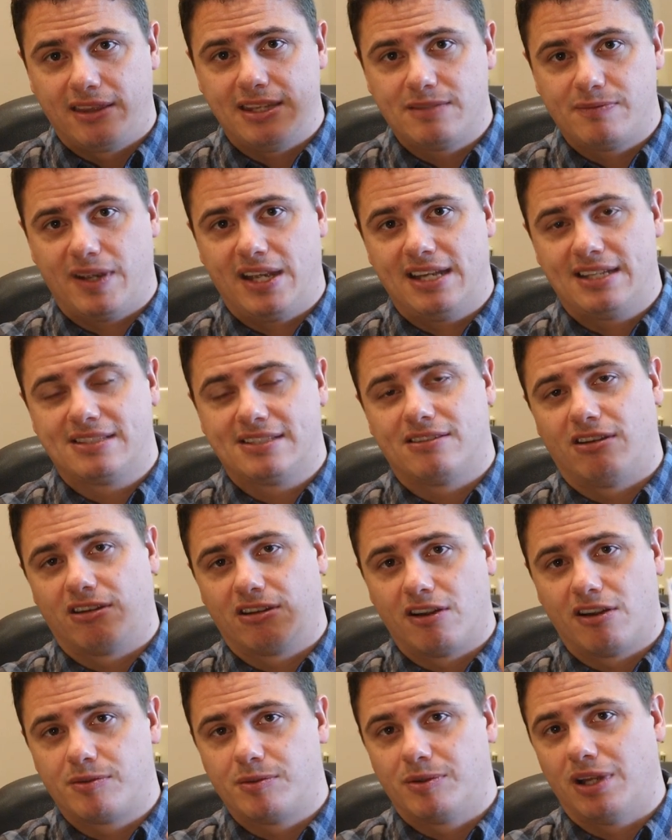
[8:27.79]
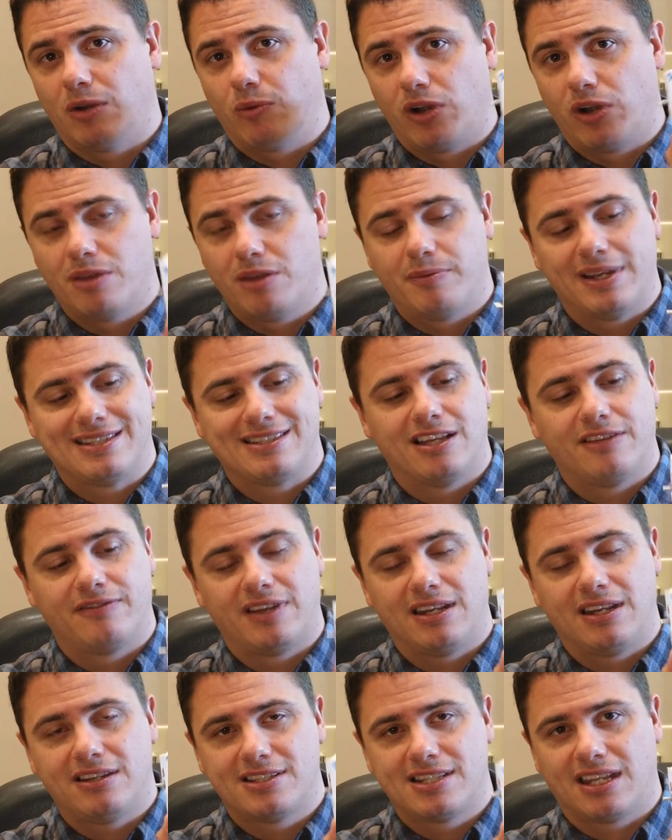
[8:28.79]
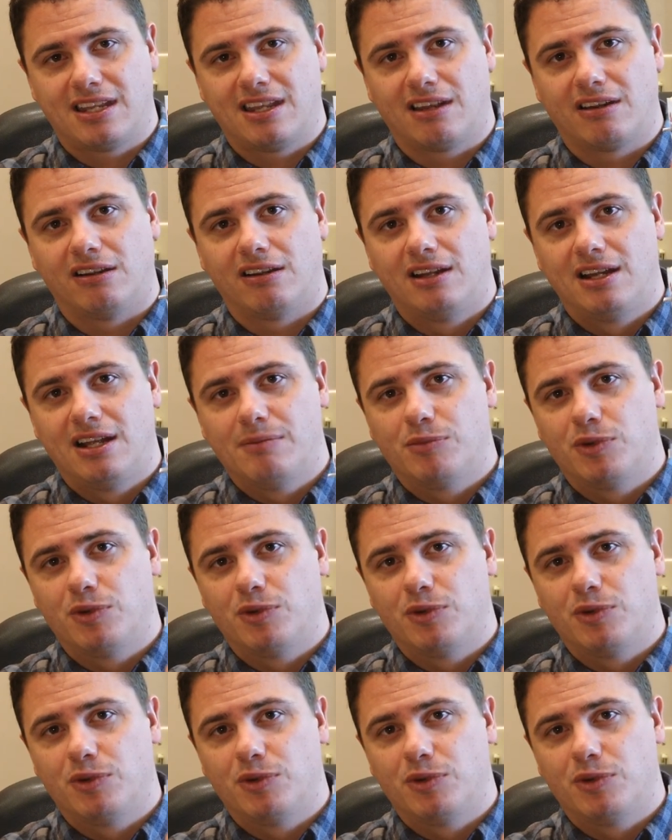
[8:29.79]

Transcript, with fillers: These masks are comfortable. I wear them myself. And here's the kicker.